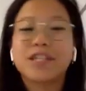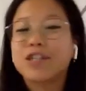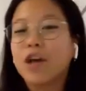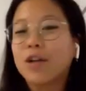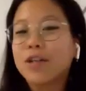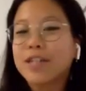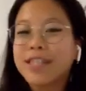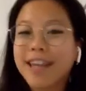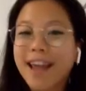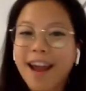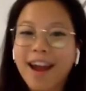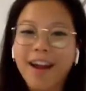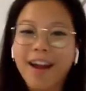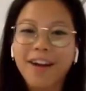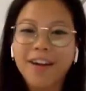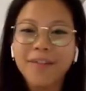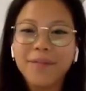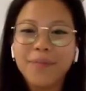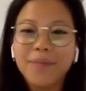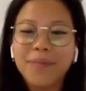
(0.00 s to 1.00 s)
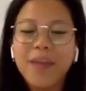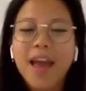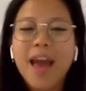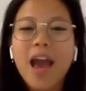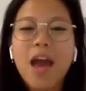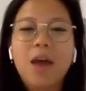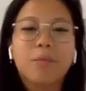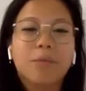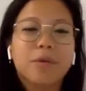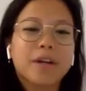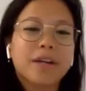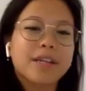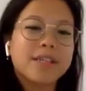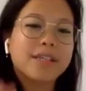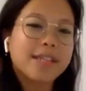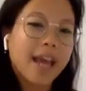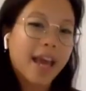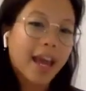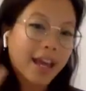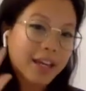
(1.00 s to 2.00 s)
the salty air. And we're going
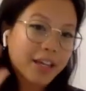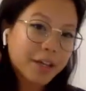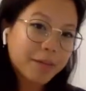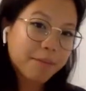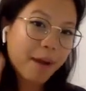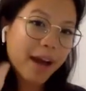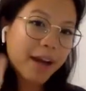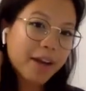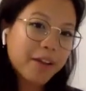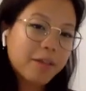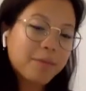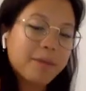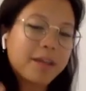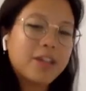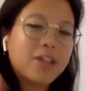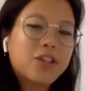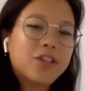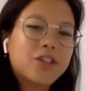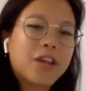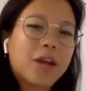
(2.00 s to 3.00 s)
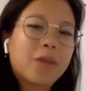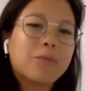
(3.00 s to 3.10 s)
to say goodbye to the beach,